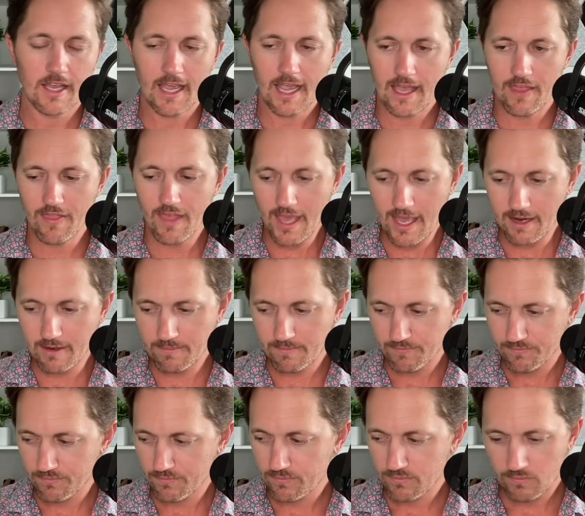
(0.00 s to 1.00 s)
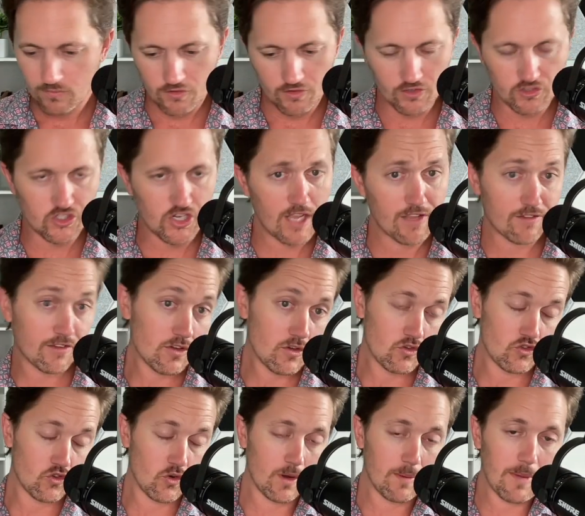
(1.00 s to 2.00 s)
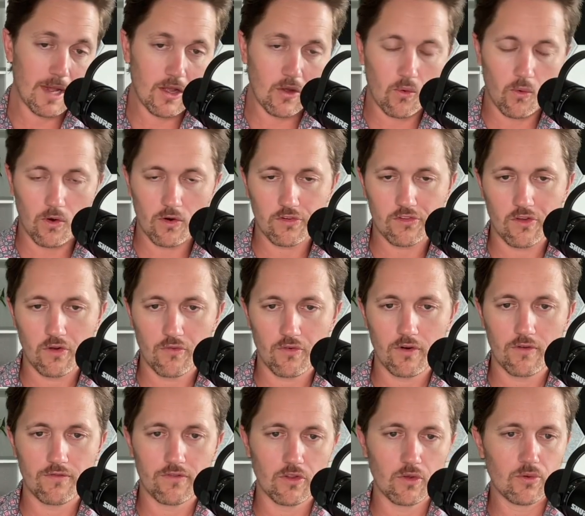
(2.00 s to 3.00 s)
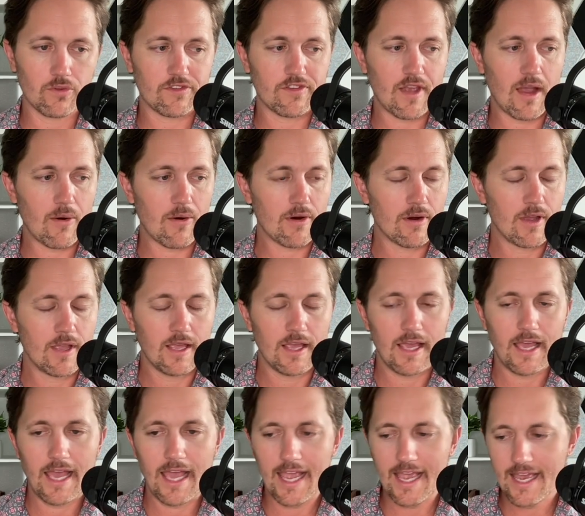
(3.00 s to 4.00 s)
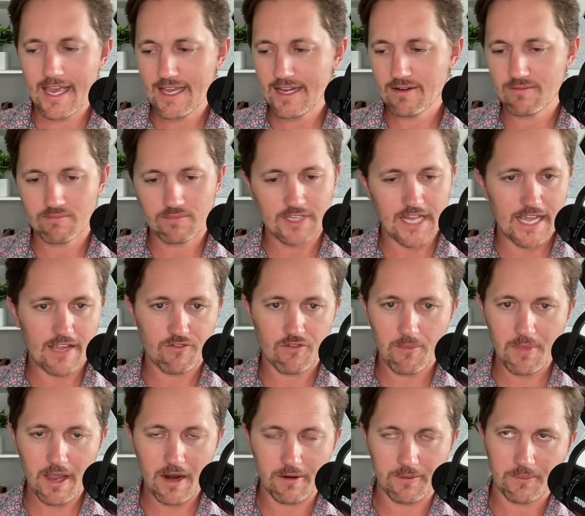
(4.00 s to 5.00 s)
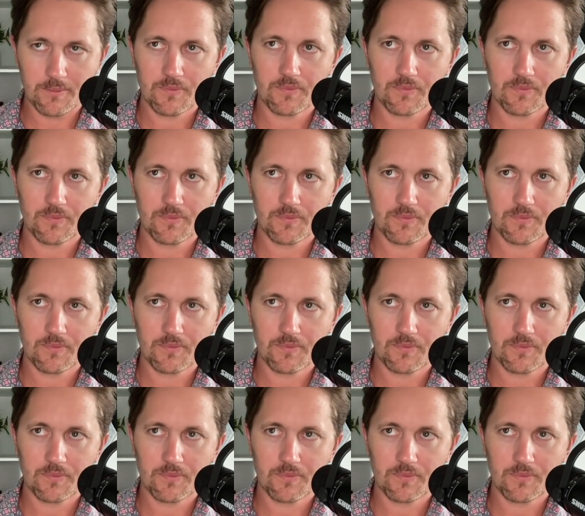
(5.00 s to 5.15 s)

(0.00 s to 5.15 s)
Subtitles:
and then suggest that you join my course over at Fluency Hour and take it from there.